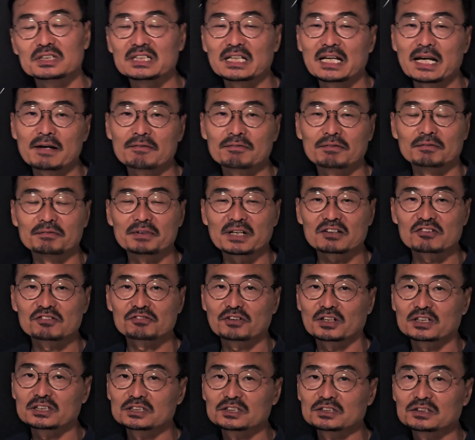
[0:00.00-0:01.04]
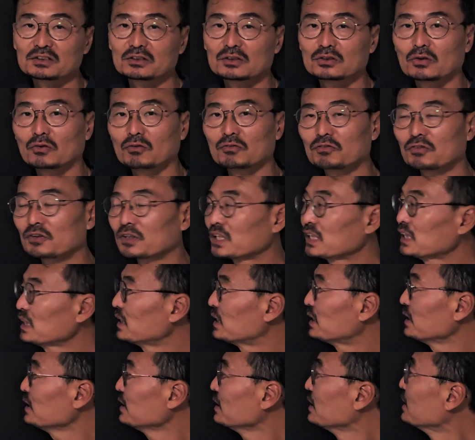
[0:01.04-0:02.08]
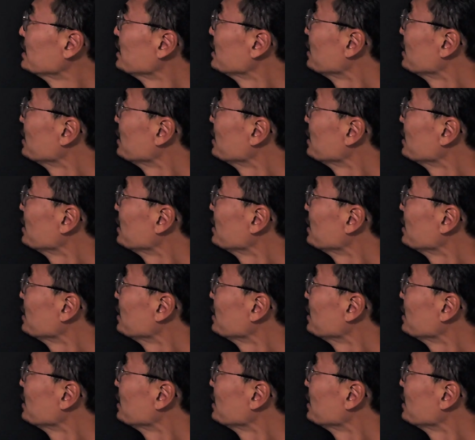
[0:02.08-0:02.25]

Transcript: the f of x function, don't forget,